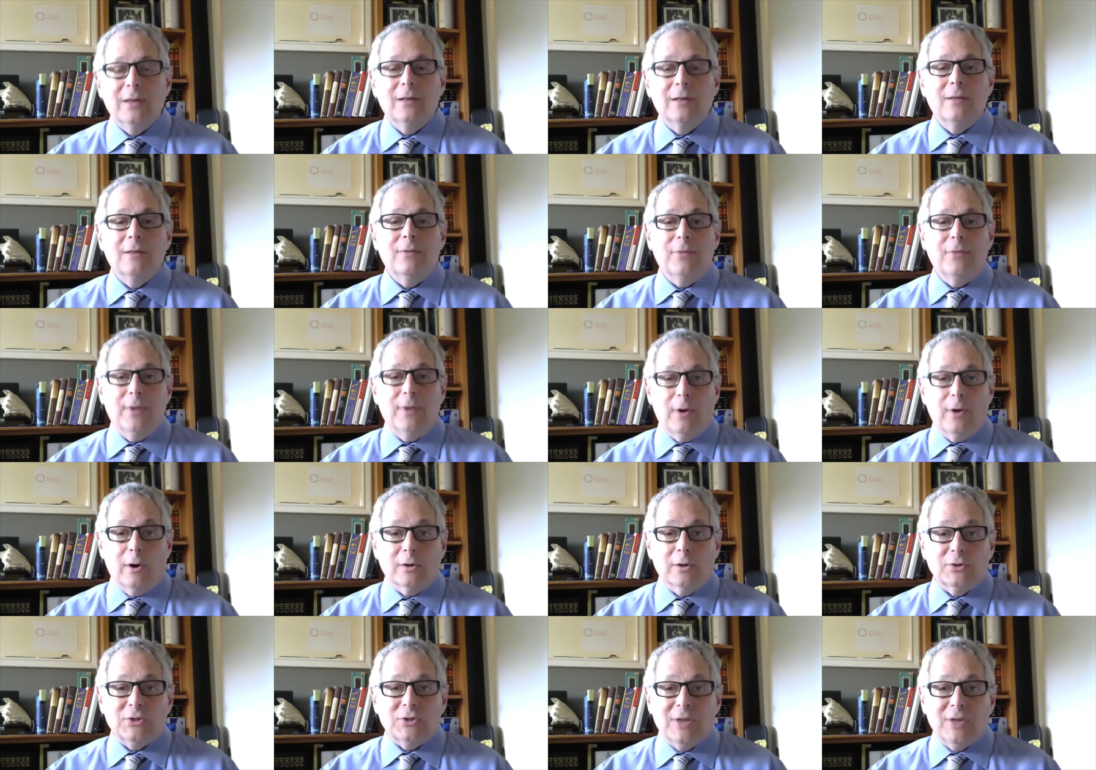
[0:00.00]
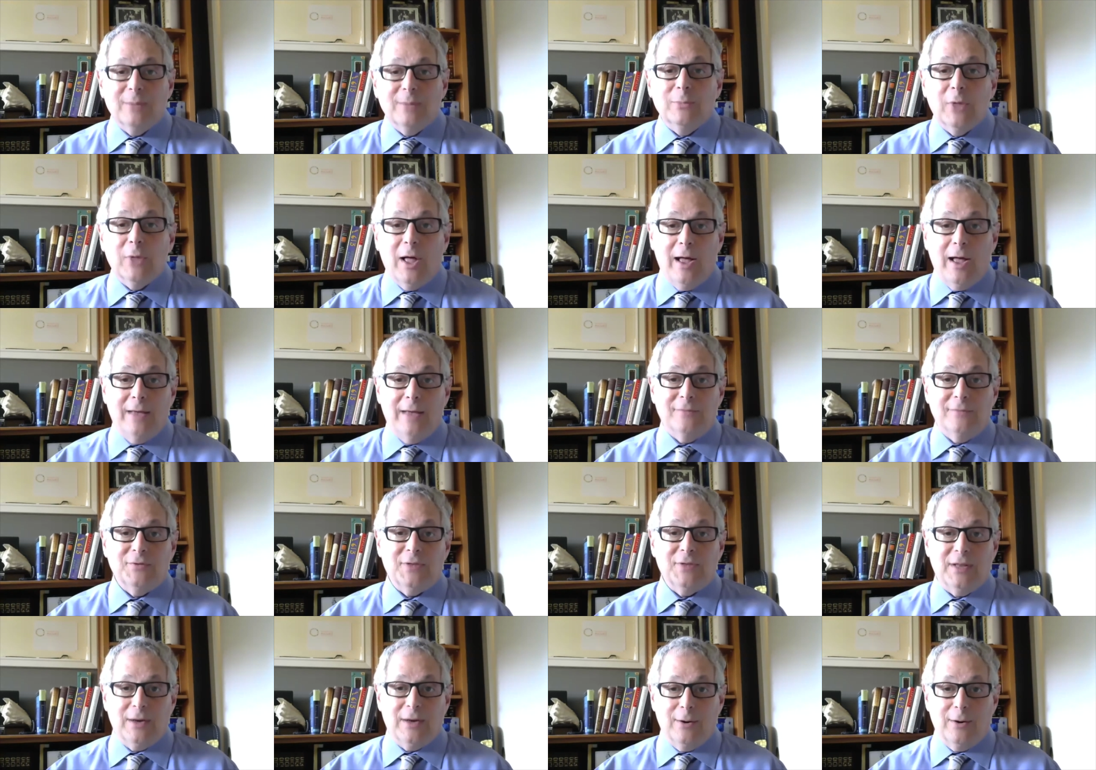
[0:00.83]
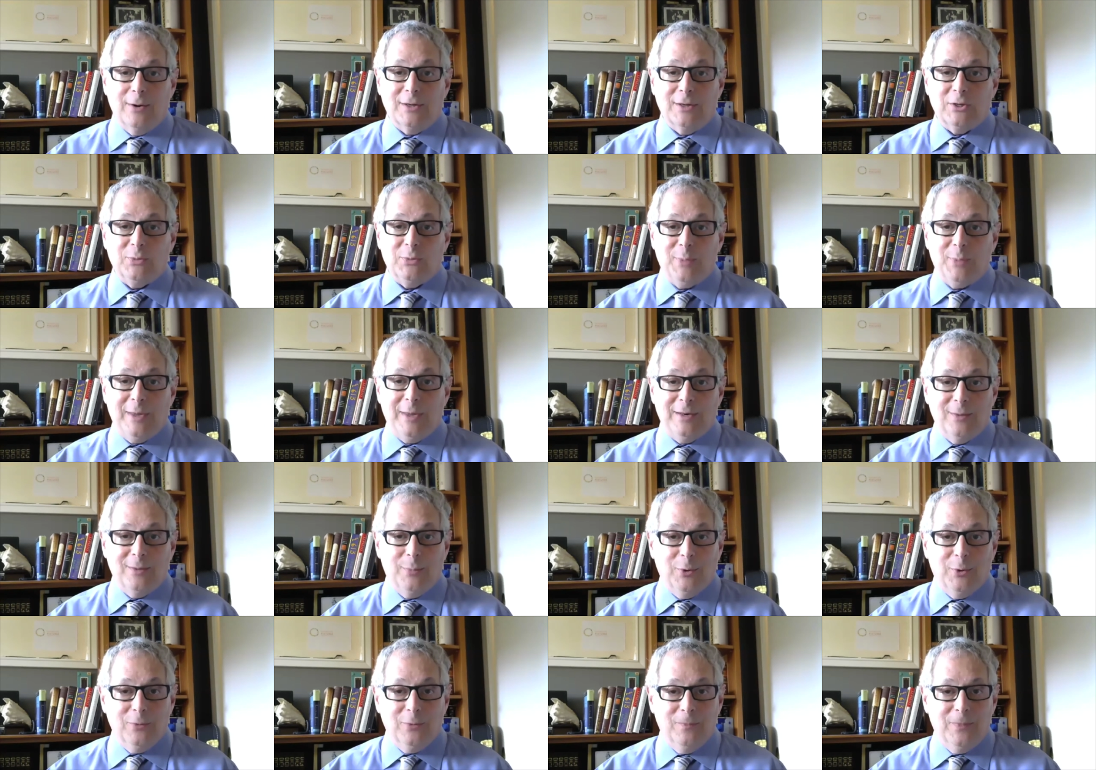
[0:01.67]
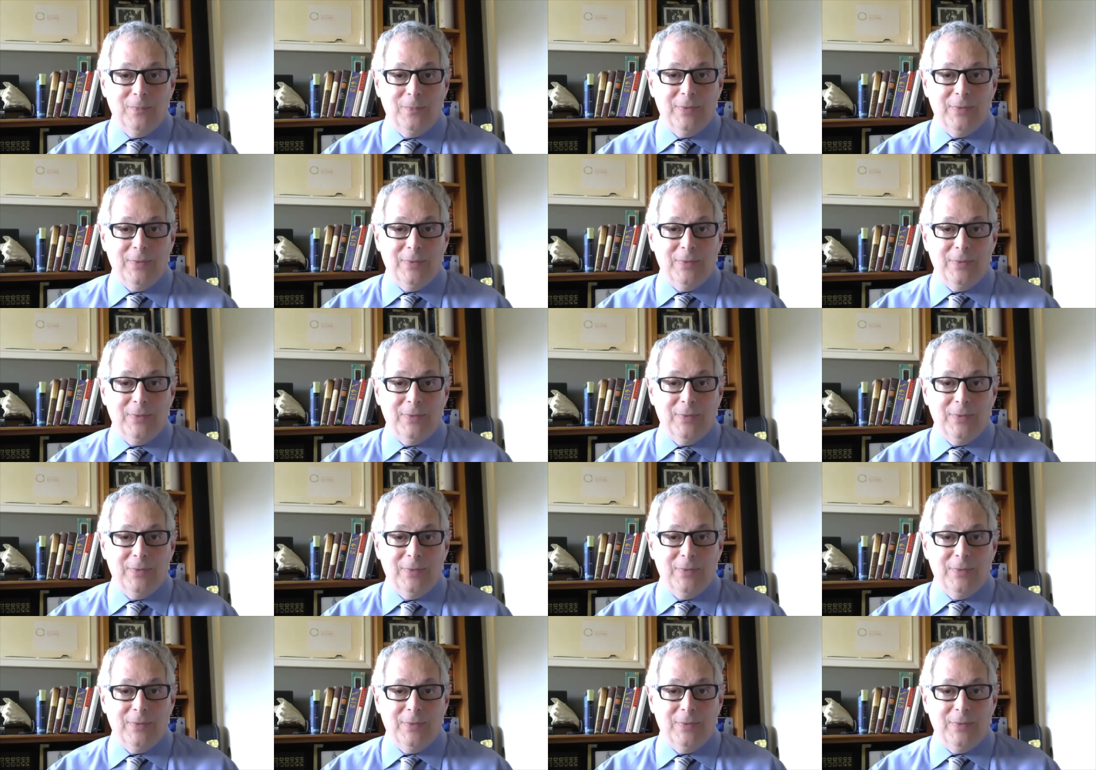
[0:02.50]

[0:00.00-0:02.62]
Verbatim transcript: there are some lives that are expendable.